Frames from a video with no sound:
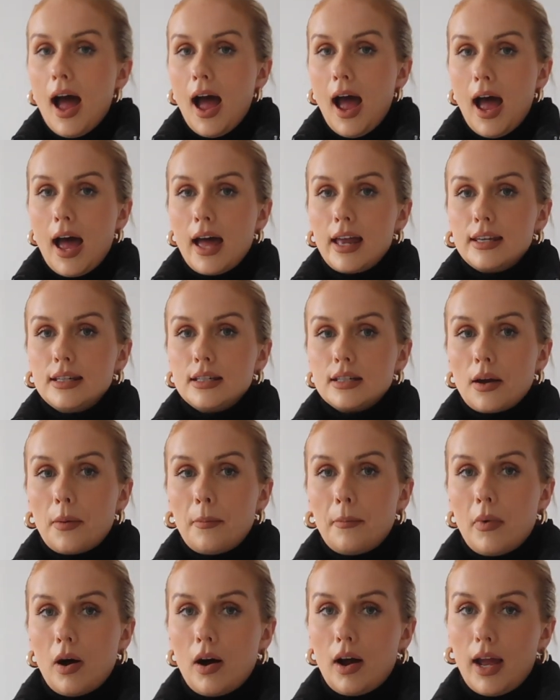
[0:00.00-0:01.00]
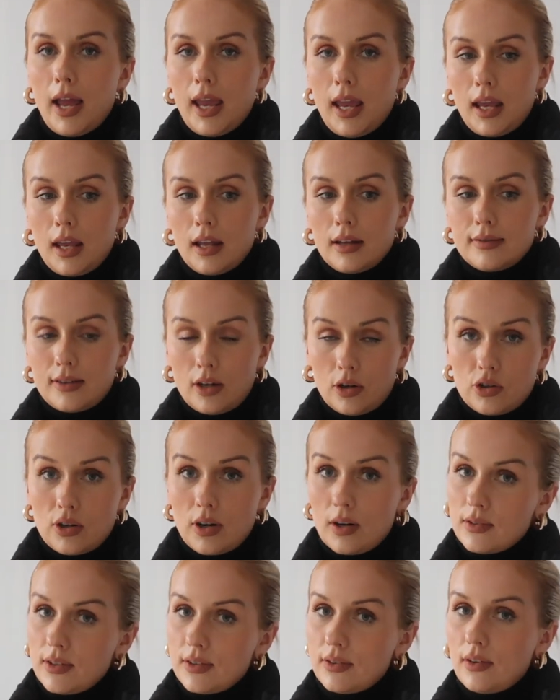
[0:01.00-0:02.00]
And my Zara
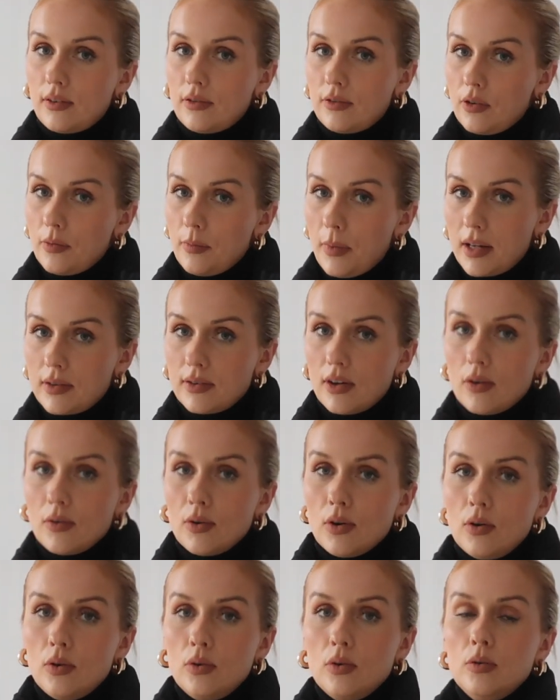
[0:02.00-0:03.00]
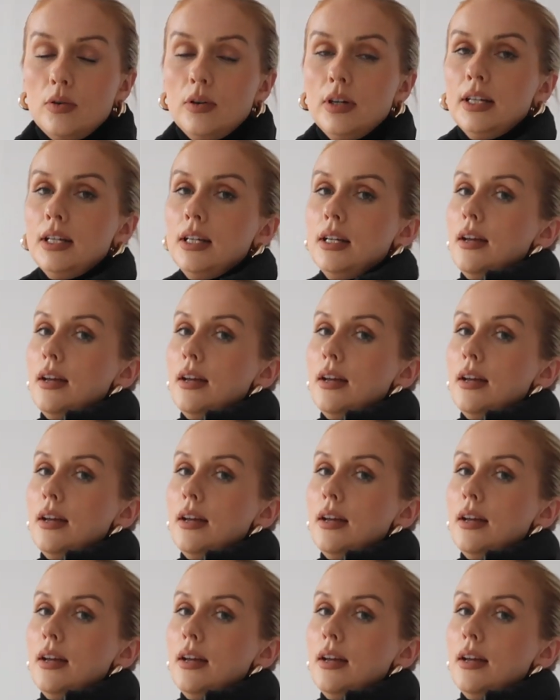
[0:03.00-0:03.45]
trousers are from my Zara haul.